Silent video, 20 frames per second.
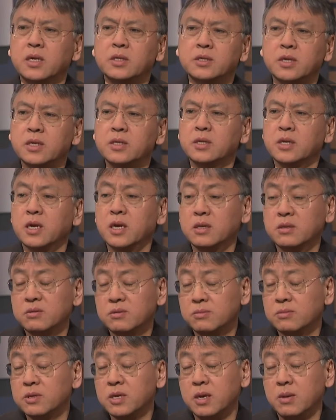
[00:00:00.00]
And, and,
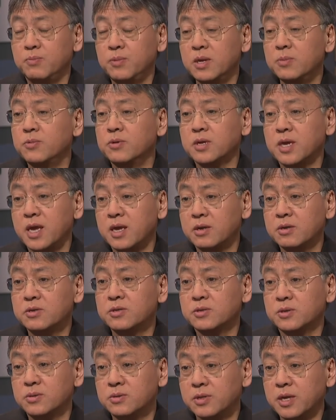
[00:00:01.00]
and yeah, people can
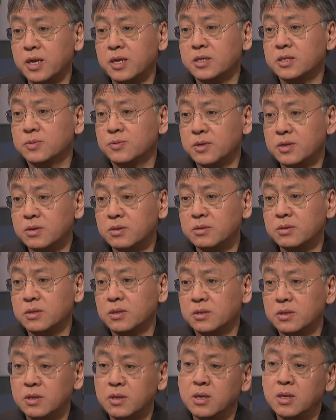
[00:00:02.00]
control that as well.
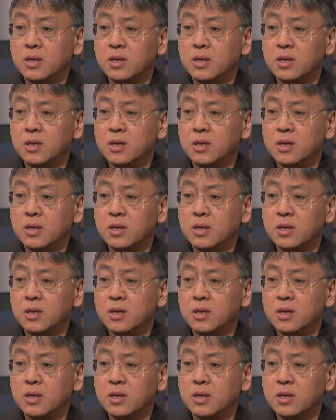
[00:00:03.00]
You know,